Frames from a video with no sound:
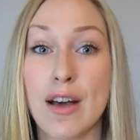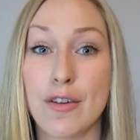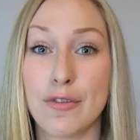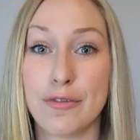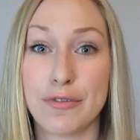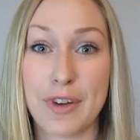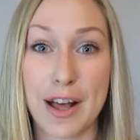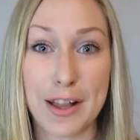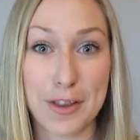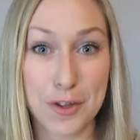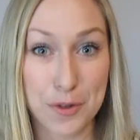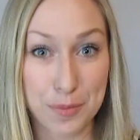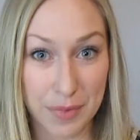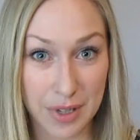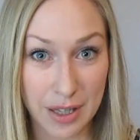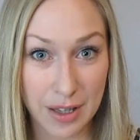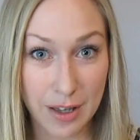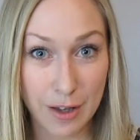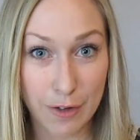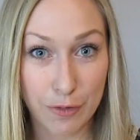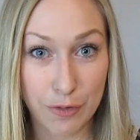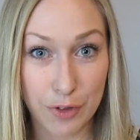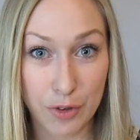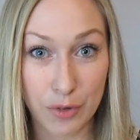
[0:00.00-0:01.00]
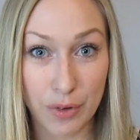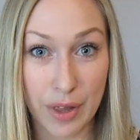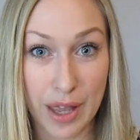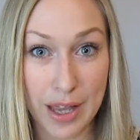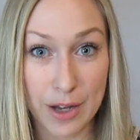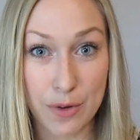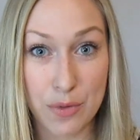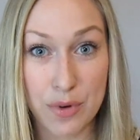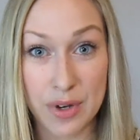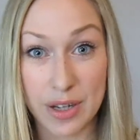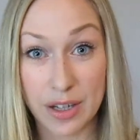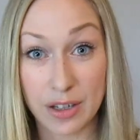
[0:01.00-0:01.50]
Follow me if you
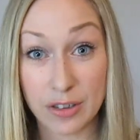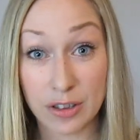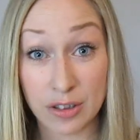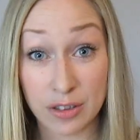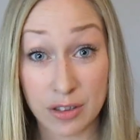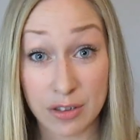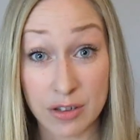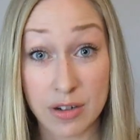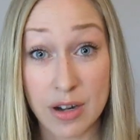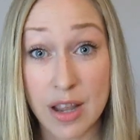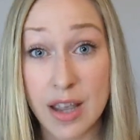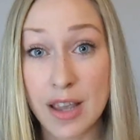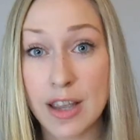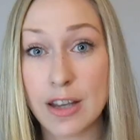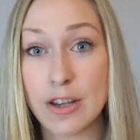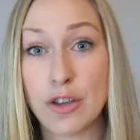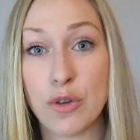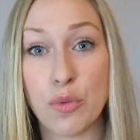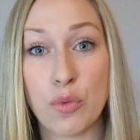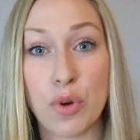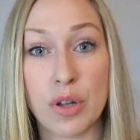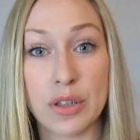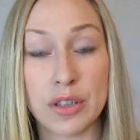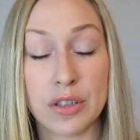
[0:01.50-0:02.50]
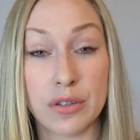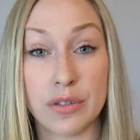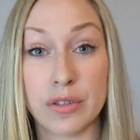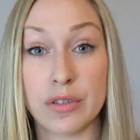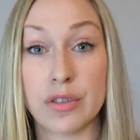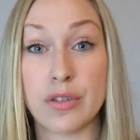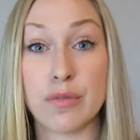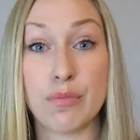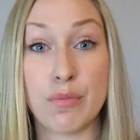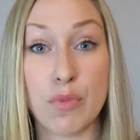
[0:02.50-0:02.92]
like what you're learning and you want to learn